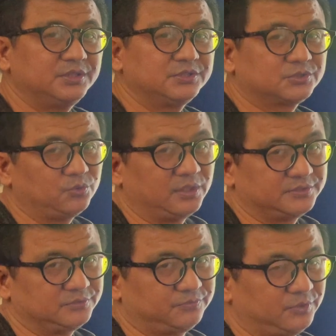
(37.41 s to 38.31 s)
is
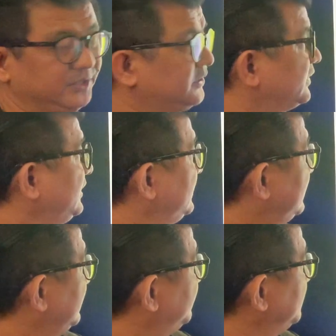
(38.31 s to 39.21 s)
243
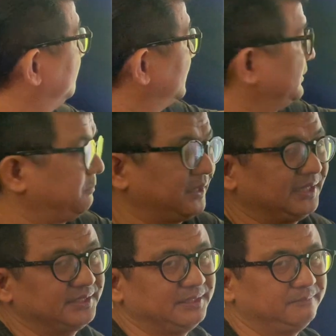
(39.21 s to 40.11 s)
if you
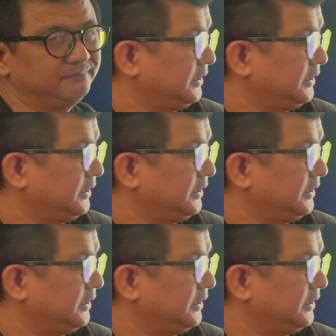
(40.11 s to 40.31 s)
multiply them.